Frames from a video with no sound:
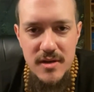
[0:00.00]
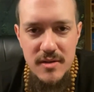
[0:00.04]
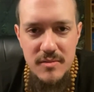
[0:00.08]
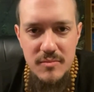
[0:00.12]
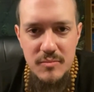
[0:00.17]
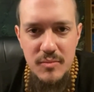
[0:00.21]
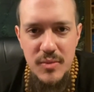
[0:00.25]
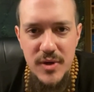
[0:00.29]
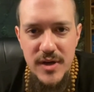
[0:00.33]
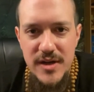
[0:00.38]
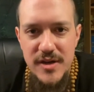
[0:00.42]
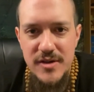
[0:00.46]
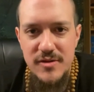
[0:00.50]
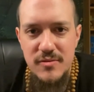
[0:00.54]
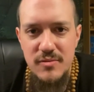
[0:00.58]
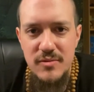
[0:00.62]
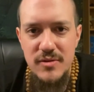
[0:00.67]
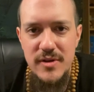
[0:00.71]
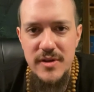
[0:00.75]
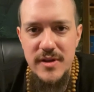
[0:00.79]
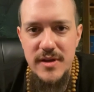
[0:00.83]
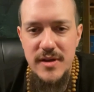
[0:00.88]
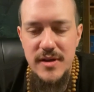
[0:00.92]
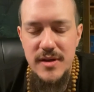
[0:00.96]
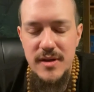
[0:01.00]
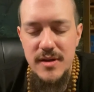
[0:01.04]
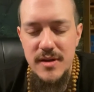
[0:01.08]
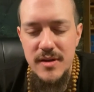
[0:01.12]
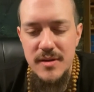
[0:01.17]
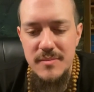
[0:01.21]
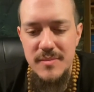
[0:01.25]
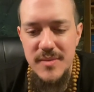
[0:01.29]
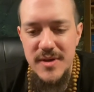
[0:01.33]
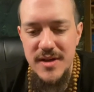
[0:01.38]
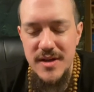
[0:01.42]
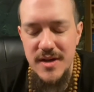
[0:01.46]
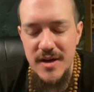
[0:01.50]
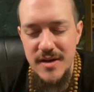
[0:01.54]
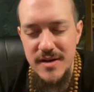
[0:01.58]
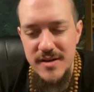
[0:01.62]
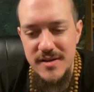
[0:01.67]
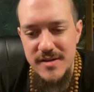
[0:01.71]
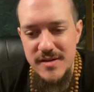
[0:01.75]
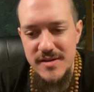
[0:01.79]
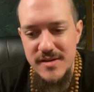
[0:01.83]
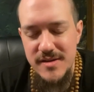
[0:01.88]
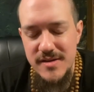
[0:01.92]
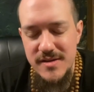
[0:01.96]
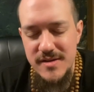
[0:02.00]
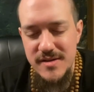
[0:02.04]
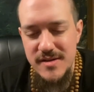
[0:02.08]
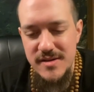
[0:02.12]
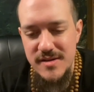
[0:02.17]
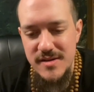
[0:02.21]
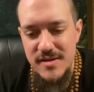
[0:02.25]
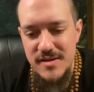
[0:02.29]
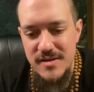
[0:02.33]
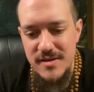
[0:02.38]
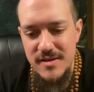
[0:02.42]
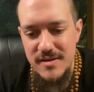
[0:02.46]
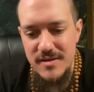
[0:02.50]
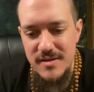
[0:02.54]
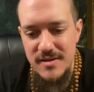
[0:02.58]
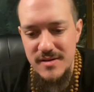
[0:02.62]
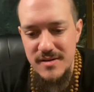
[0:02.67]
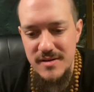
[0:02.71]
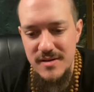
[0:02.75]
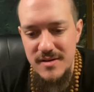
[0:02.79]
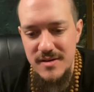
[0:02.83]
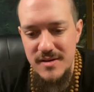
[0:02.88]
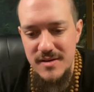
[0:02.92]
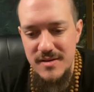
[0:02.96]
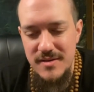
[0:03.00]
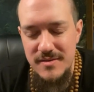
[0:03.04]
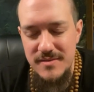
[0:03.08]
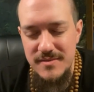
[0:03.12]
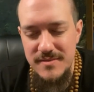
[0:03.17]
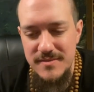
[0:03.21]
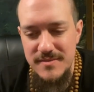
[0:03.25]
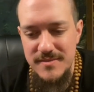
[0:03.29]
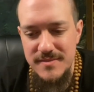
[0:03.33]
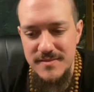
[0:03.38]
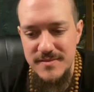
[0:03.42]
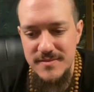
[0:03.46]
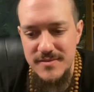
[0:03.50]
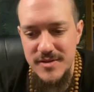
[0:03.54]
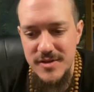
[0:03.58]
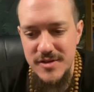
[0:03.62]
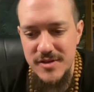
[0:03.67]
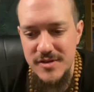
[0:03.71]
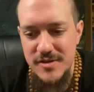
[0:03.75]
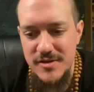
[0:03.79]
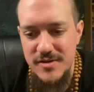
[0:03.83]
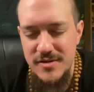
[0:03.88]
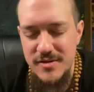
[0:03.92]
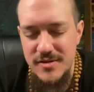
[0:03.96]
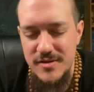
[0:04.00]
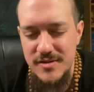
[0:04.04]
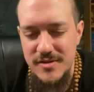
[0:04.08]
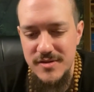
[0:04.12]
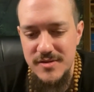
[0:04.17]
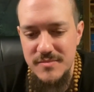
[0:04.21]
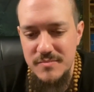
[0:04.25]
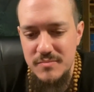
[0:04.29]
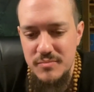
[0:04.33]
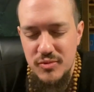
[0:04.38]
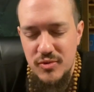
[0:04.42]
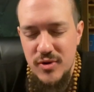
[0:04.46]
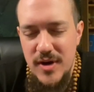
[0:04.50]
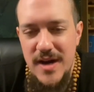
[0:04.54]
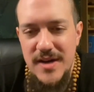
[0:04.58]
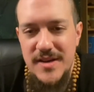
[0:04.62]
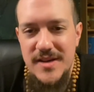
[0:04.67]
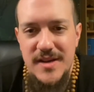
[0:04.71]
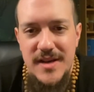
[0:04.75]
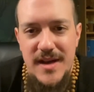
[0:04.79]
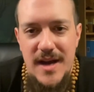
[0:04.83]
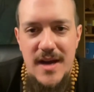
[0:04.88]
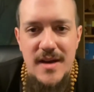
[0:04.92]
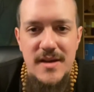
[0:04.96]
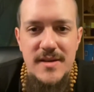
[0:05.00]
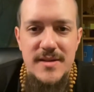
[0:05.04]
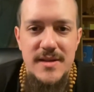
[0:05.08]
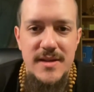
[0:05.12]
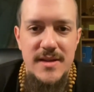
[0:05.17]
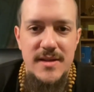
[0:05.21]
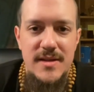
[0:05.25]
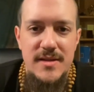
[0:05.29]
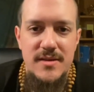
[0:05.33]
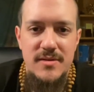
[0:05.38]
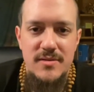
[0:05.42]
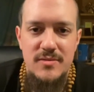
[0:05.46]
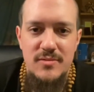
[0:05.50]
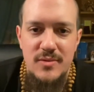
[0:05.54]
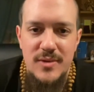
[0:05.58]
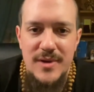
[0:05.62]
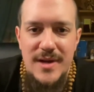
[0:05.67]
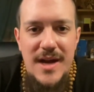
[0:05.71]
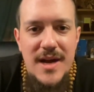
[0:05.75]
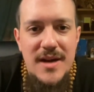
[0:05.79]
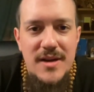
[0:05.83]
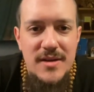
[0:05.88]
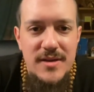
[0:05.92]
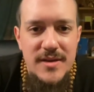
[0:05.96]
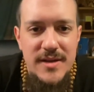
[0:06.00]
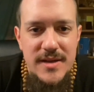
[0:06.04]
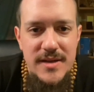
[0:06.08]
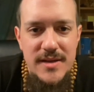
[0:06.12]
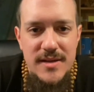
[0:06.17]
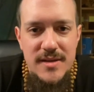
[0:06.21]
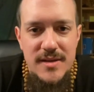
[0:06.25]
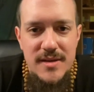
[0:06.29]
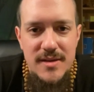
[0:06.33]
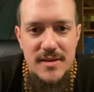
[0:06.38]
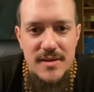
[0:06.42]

but it's really because of just just practicality, reality.